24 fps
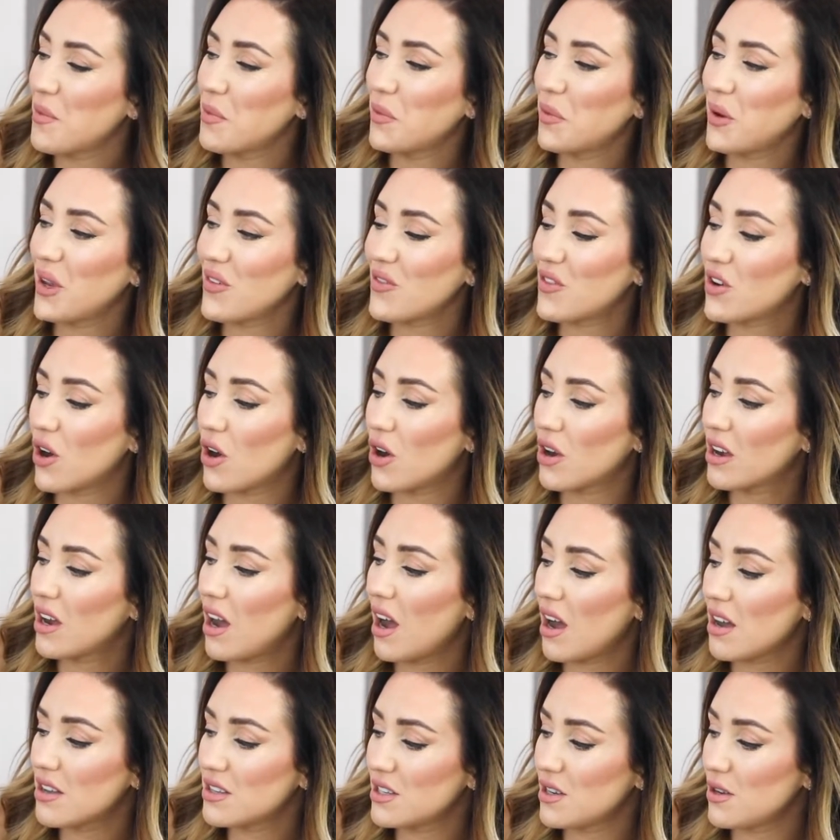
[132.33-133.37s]
we've got
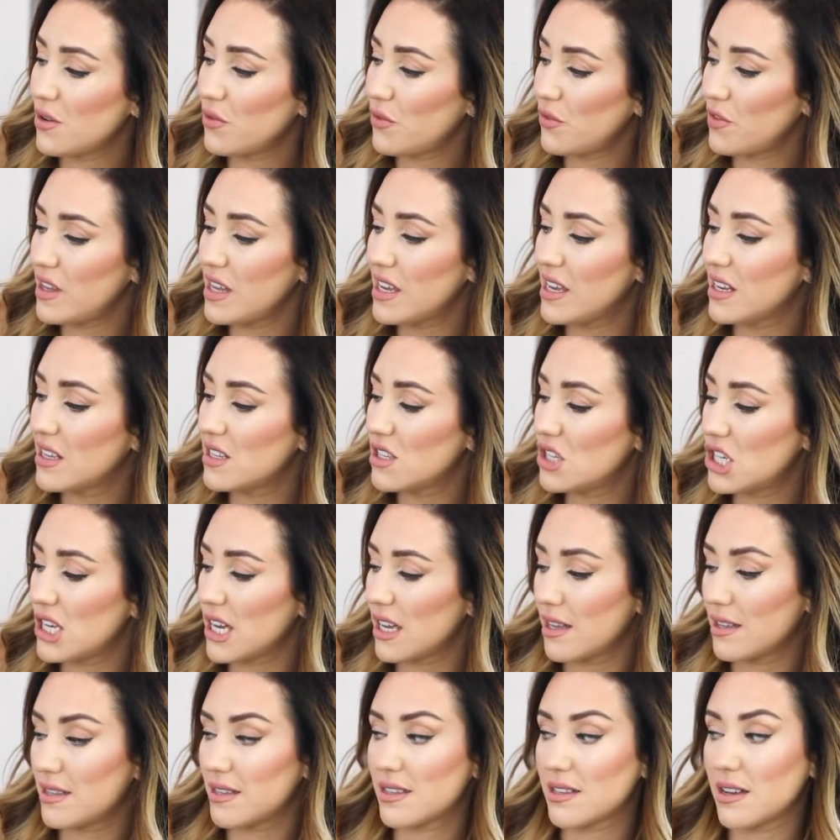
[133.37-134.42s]
Ocado vegan
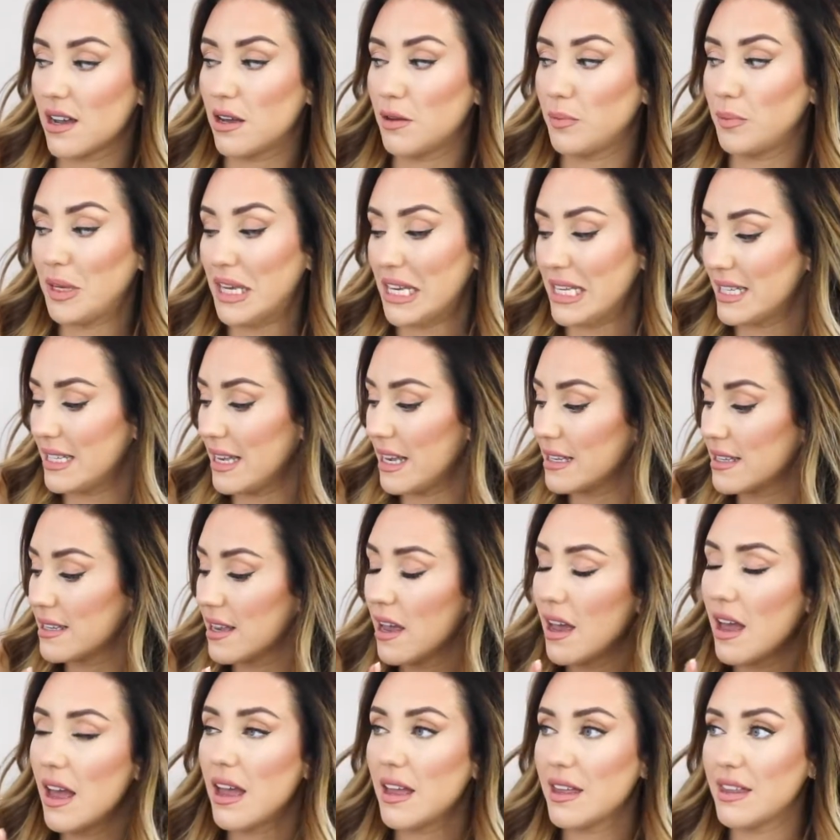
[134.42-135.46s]
chicken style pieces.
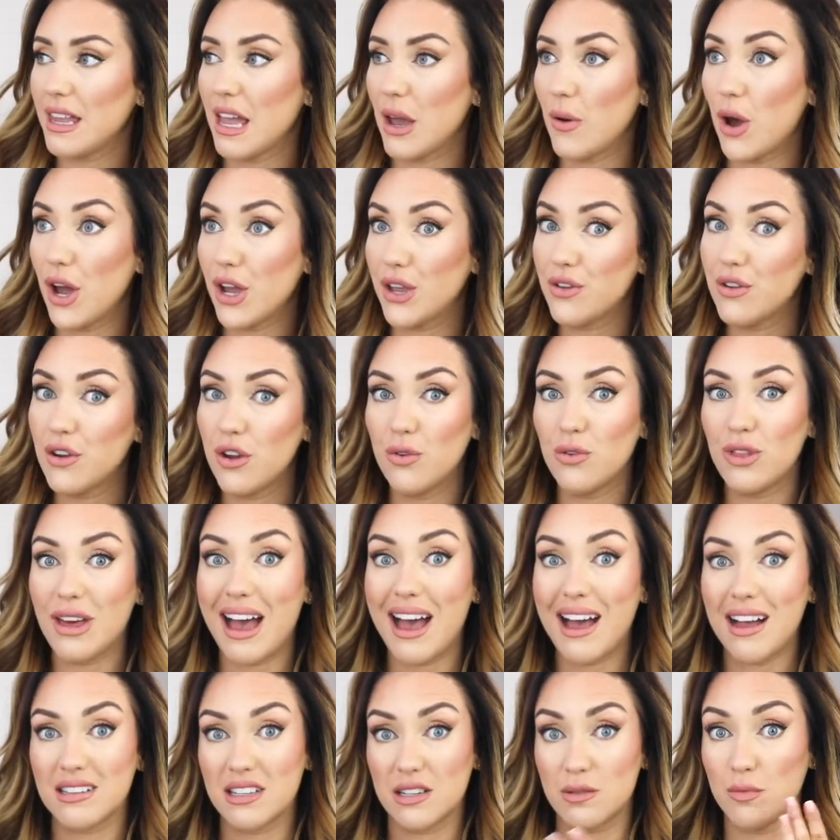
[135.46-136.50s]
Now I know that
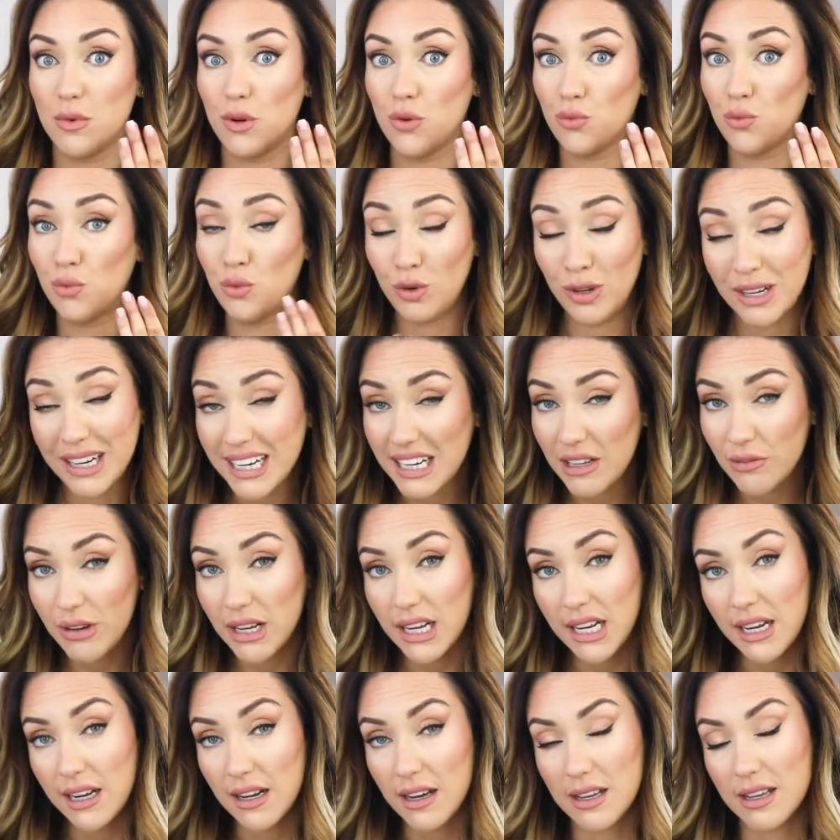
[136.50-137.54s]
Adam really,
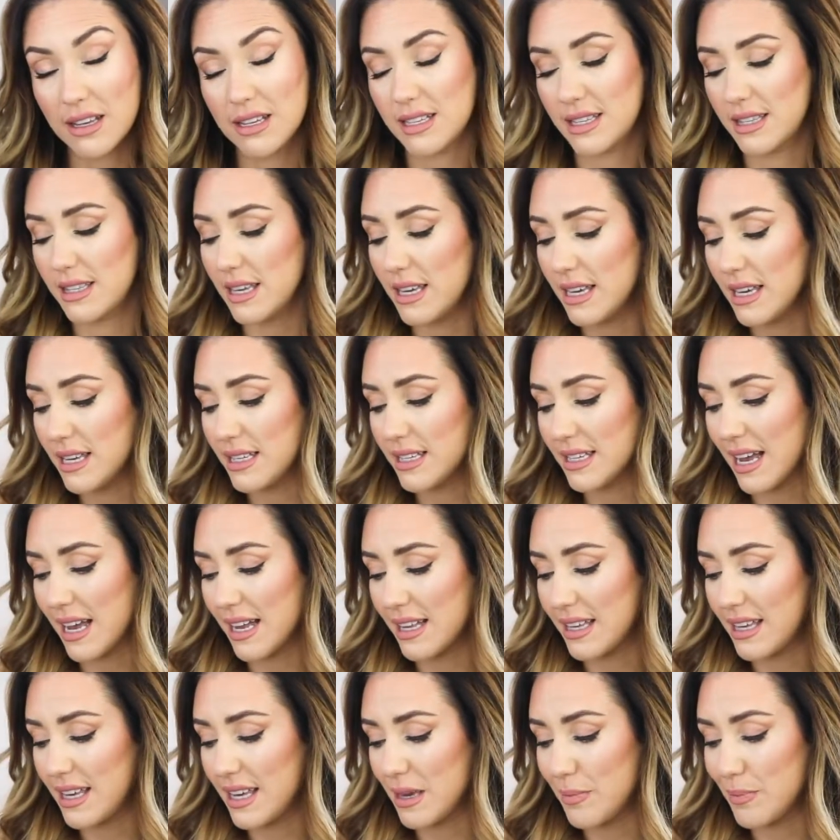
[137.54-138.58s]
really likes these,
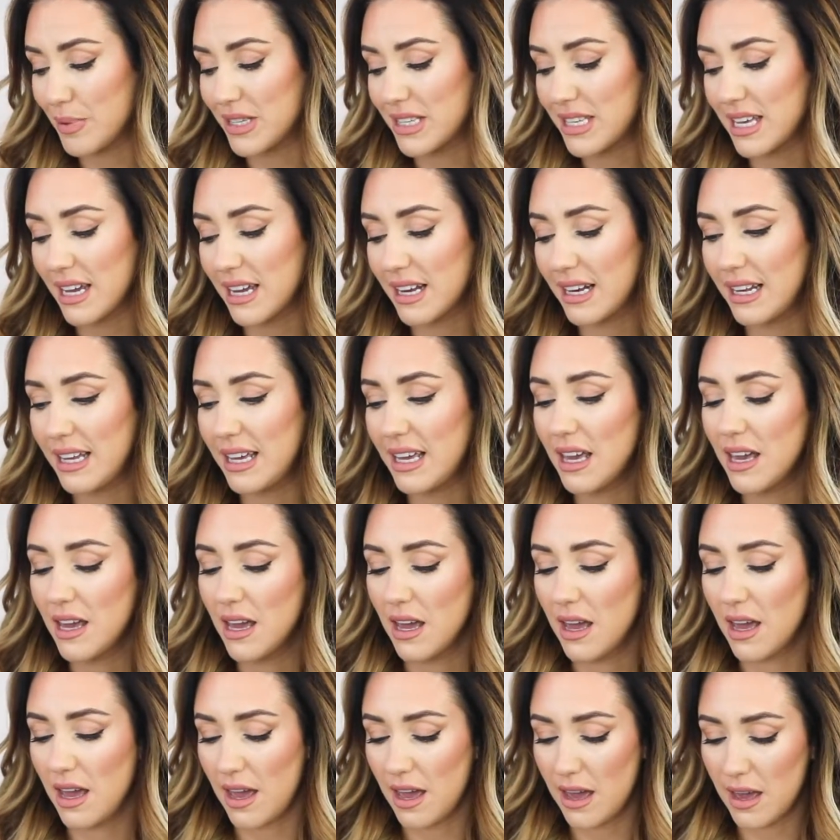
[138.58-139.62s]
and he particularly
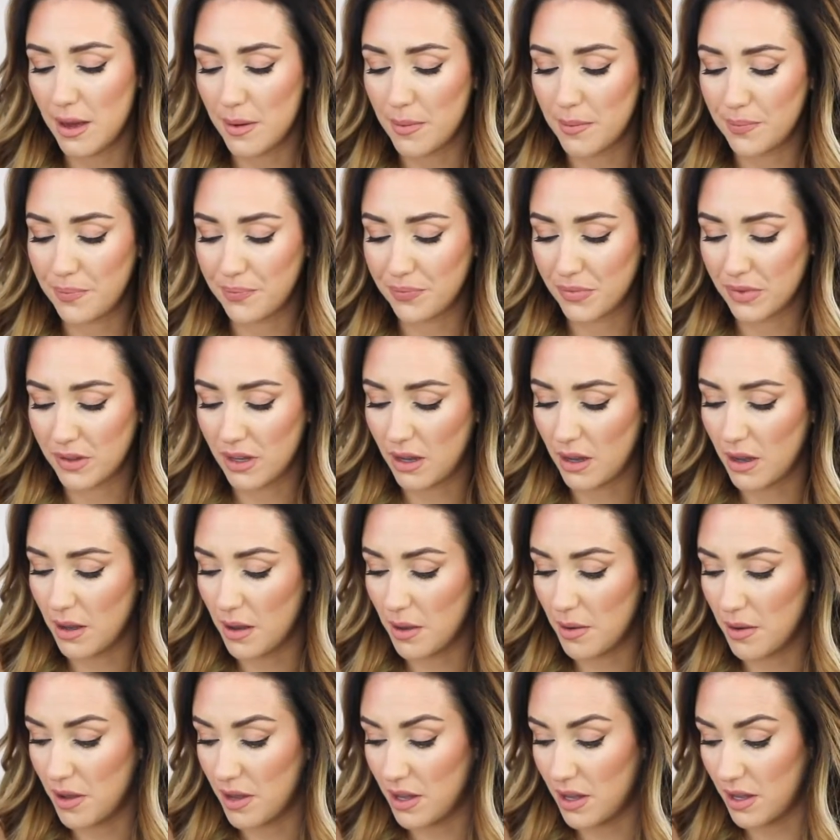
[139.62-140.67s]

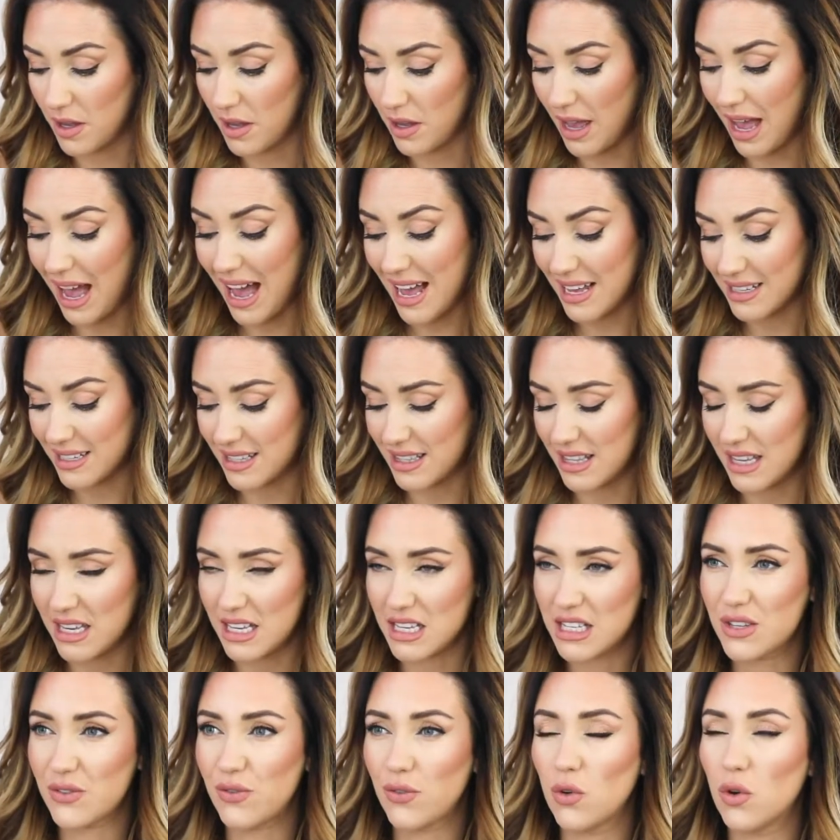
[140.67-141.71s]
has
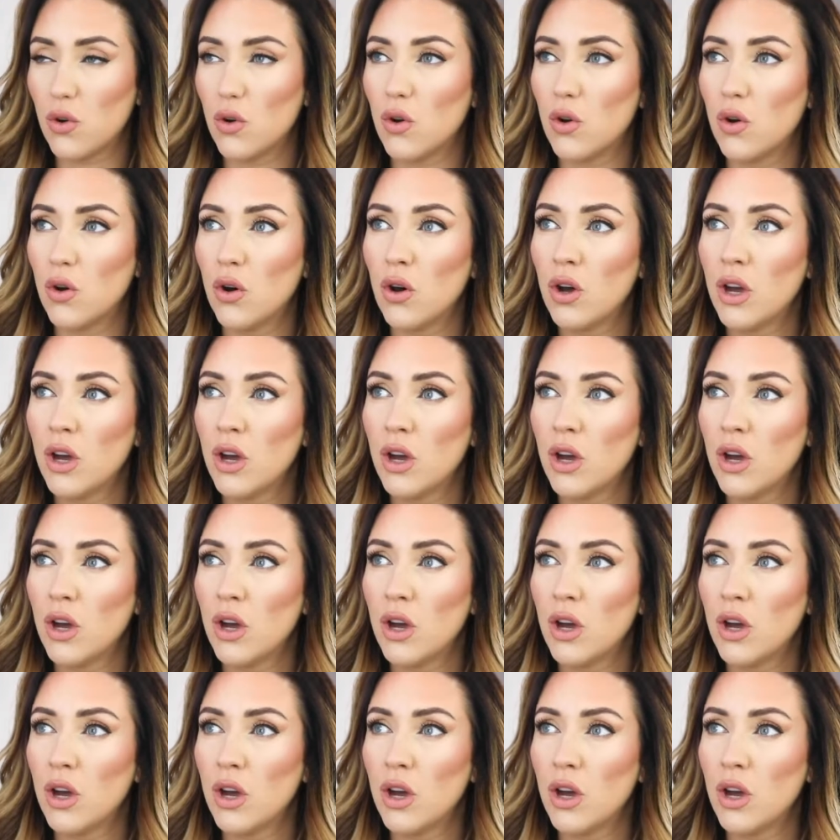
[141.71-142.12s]
these for